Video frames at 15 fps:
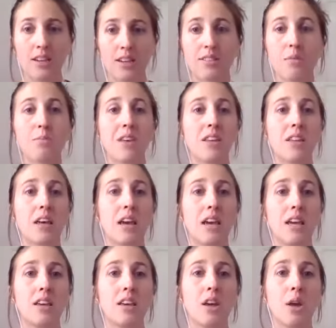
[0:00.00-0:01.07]
something
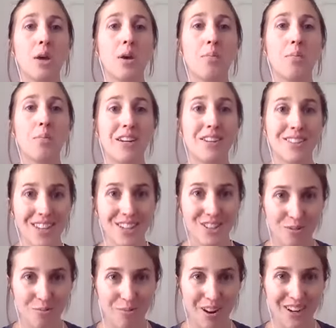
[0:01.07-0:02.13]
like
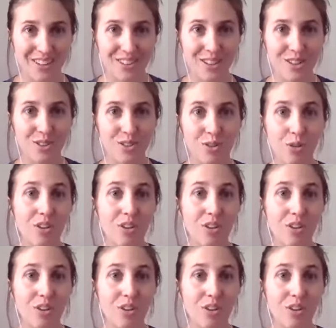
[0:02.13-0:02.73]
meditation practice